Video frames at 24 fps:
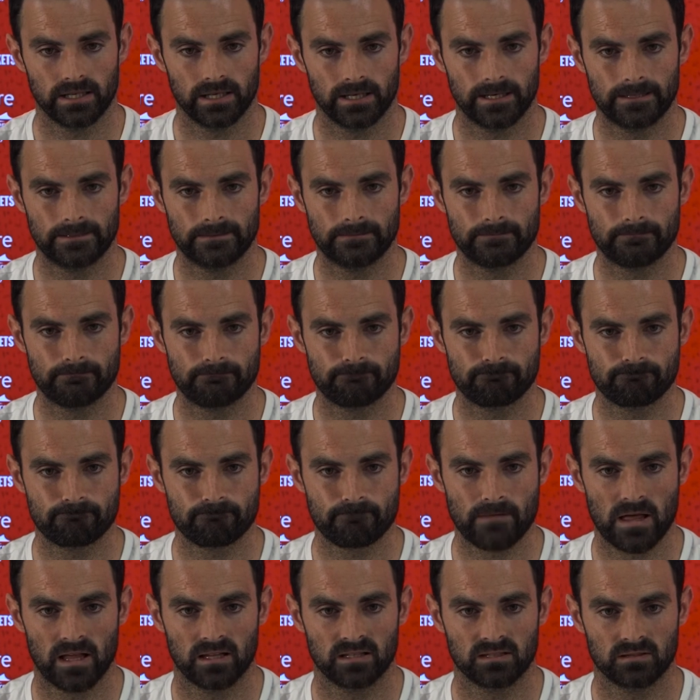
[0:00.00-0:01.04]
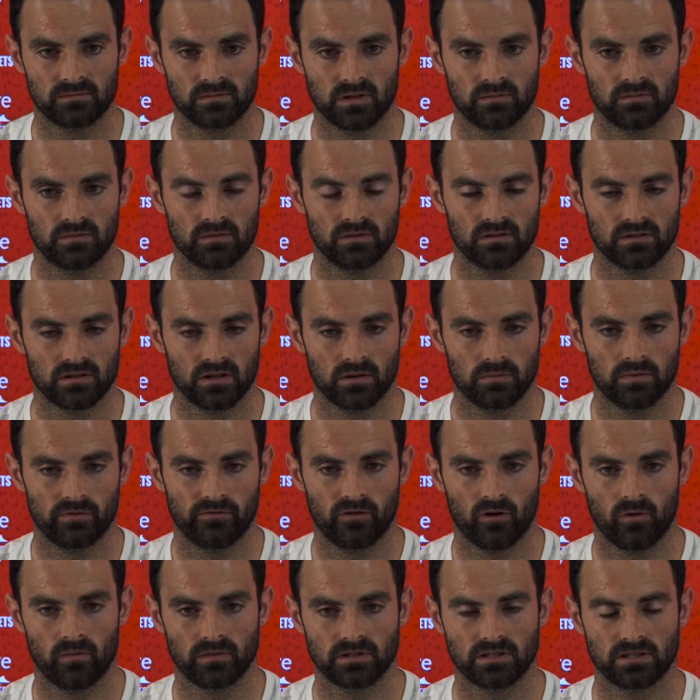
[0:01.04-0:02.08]
um, and some good good
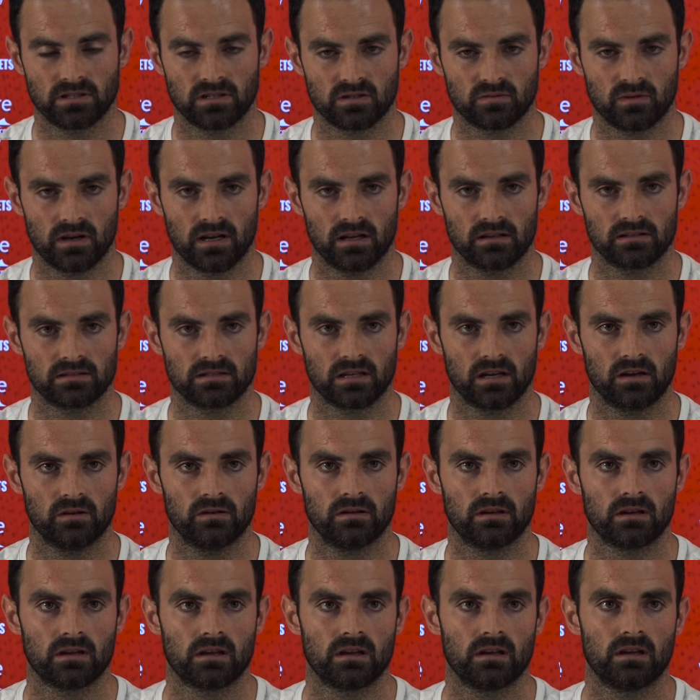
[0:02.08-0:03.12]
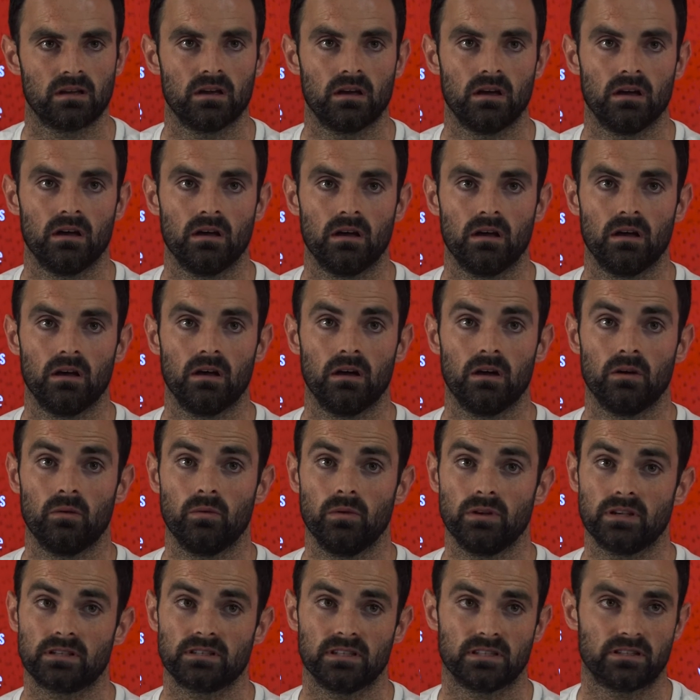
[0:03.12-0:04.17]
performances as well. So
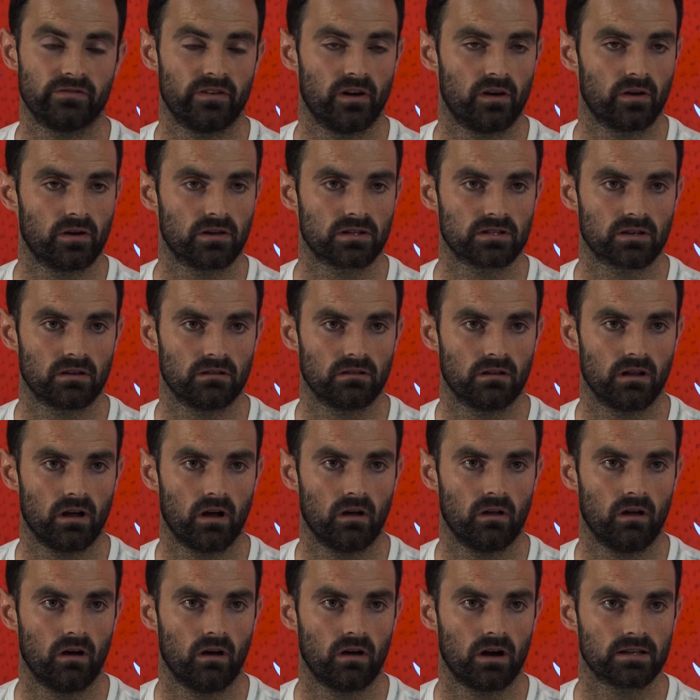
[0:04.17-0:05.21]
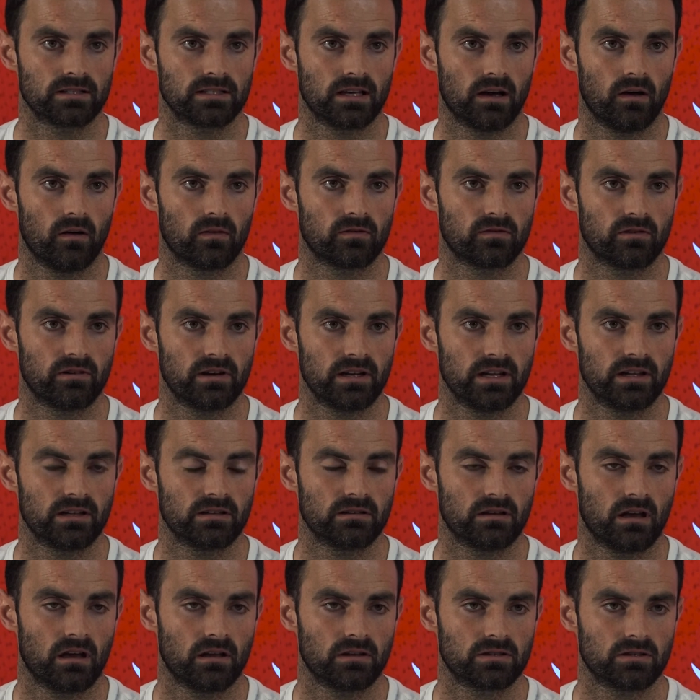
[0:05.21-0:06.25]
we just need to focus on on, ourselves really
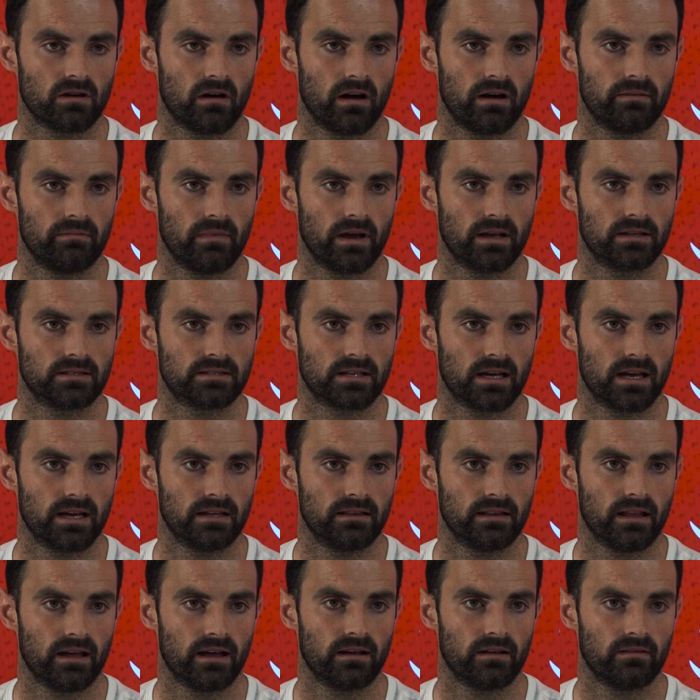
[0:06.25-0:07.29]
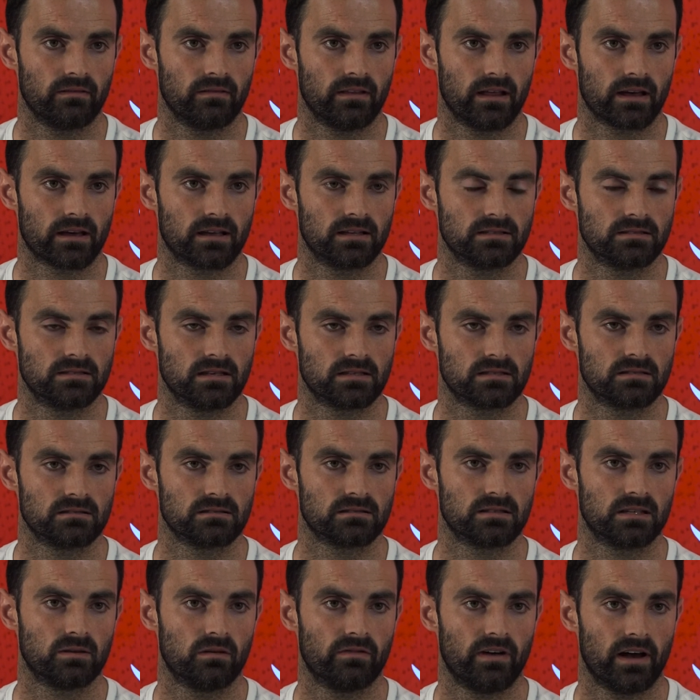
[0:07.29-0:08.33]
and, and, try and maintain that that
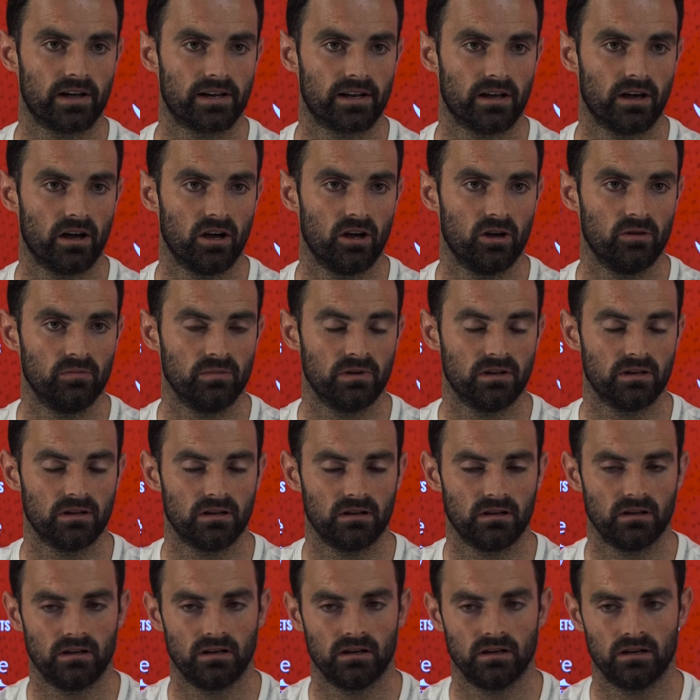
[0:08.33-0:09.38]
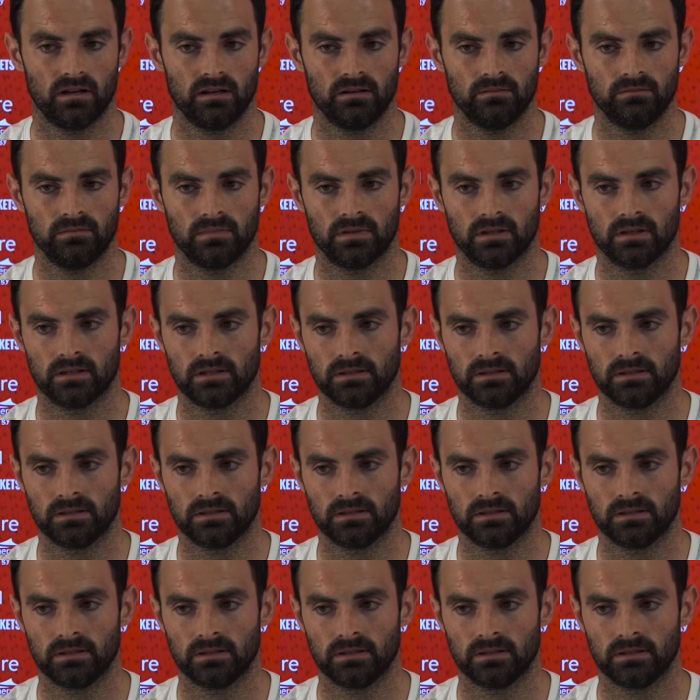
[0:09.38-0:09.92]
consistency we've had at home. Um,